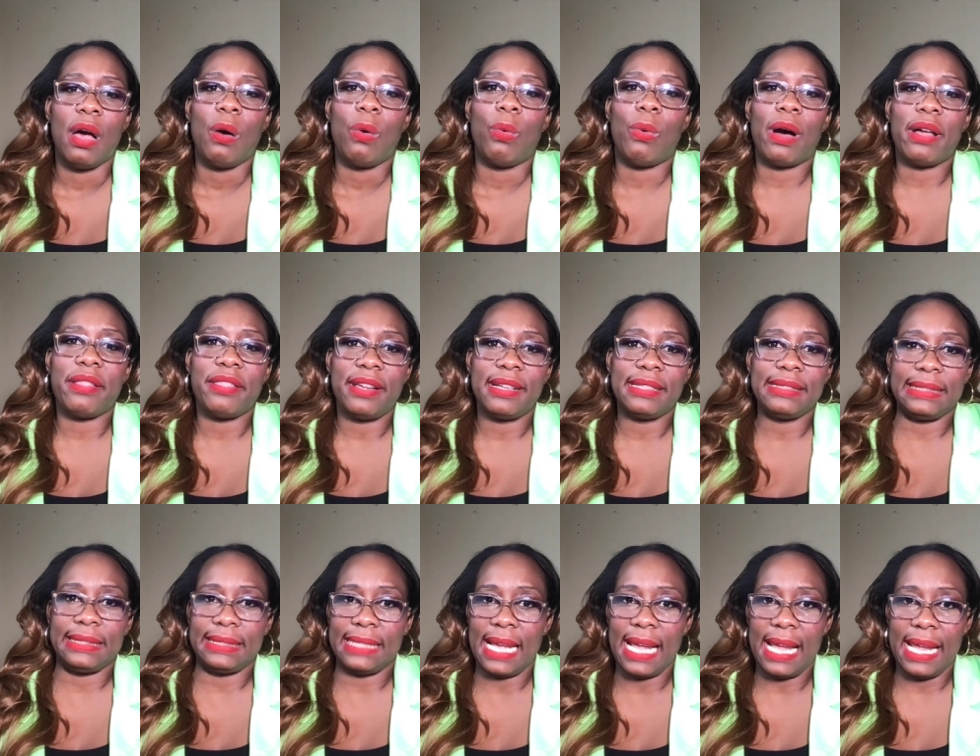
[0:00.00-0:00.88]
What they're
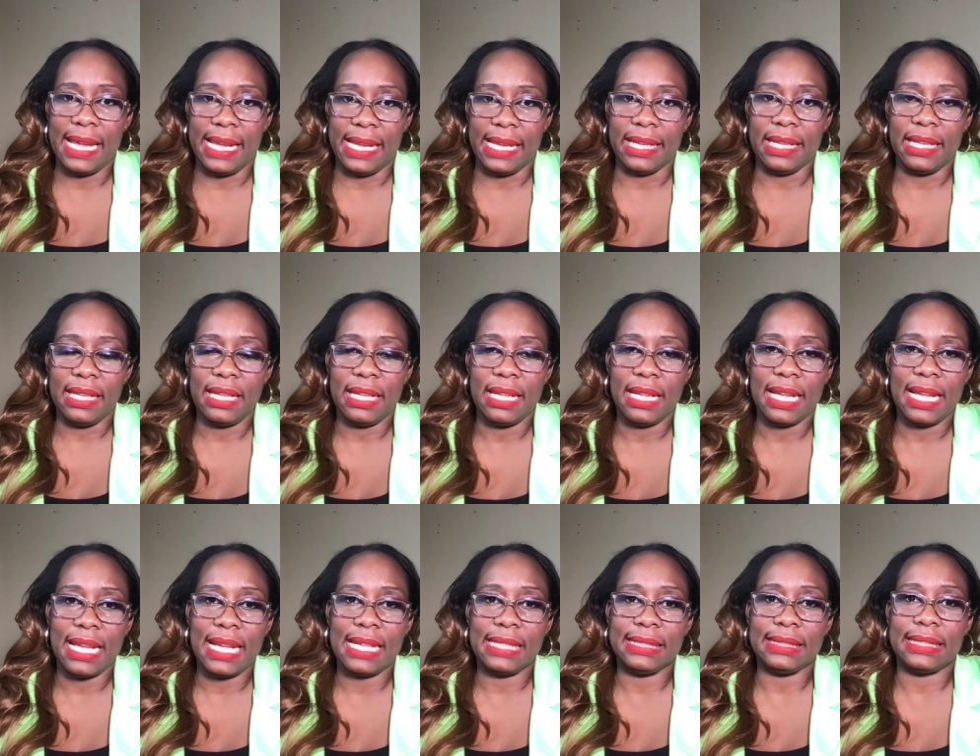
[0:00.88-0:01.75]
saying
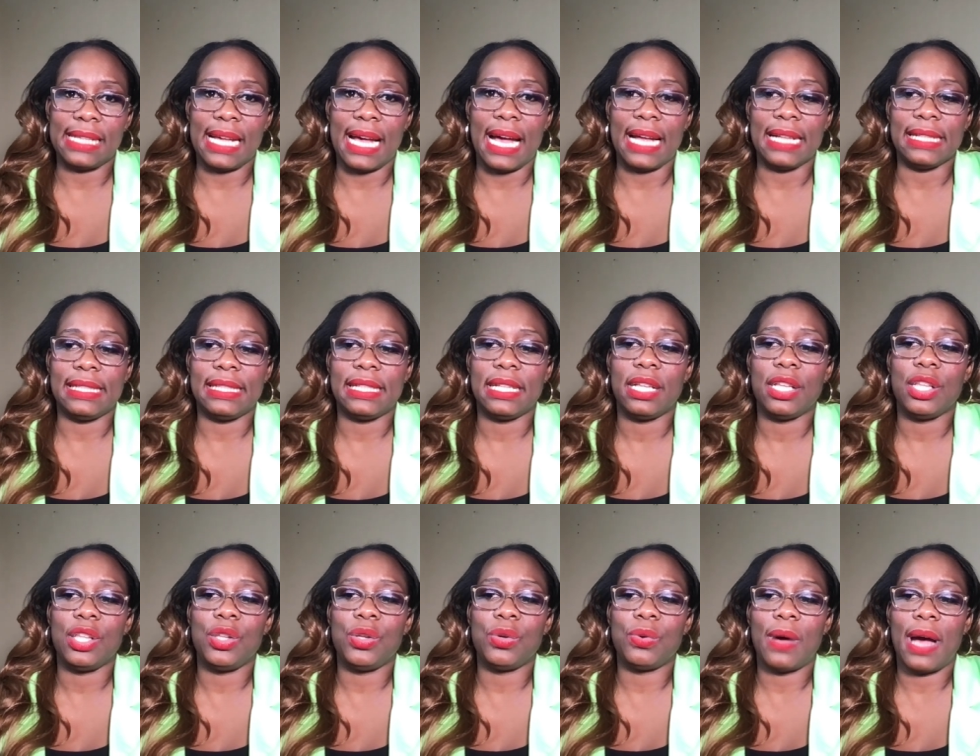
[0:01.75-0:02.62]
is that
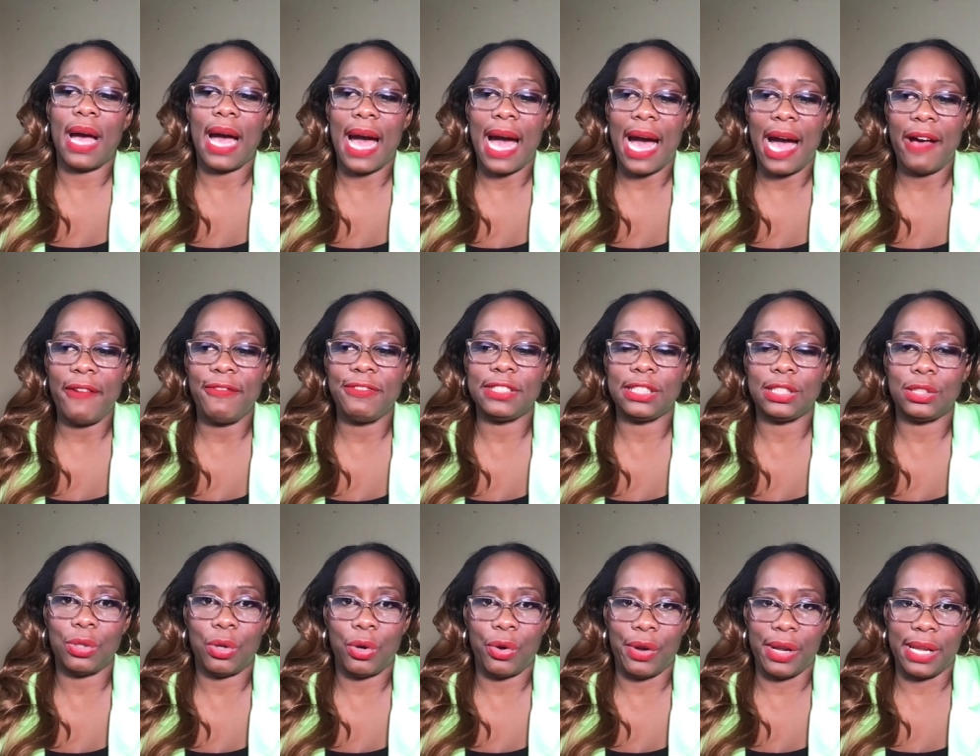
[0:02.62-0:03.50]
you have
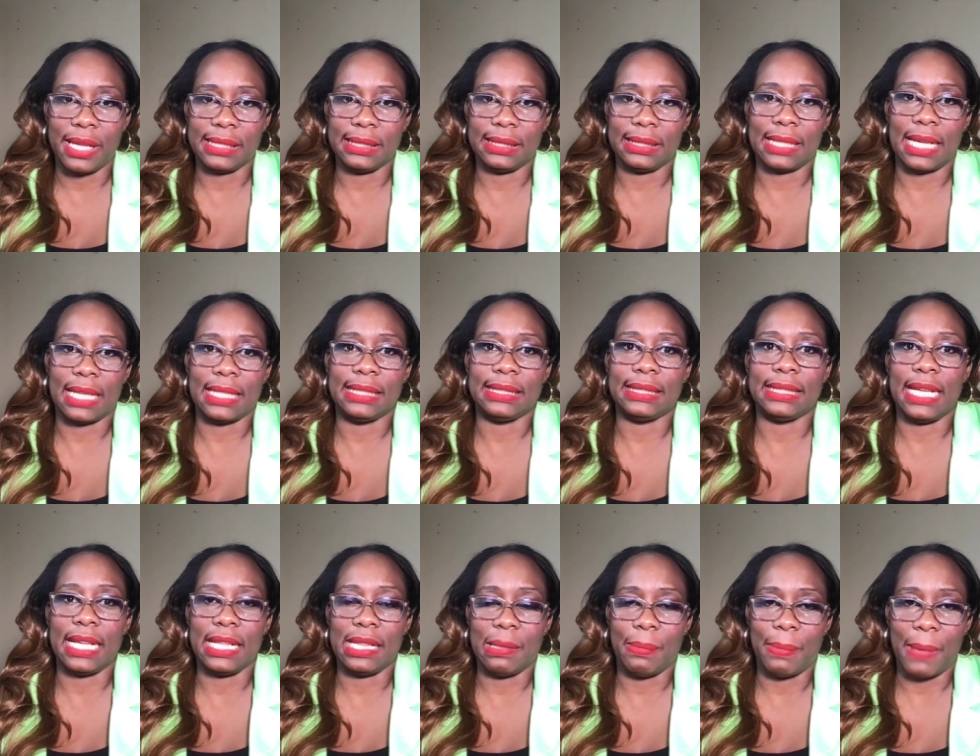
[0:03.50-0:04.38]
stories that is
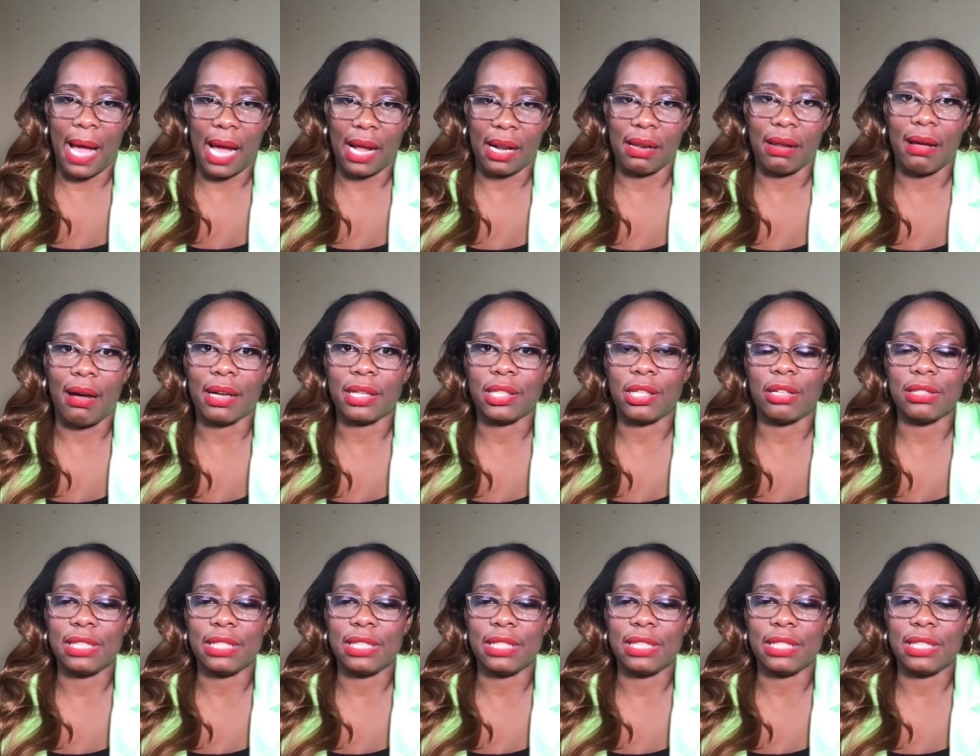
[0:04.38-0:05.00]
in the backlog. Now,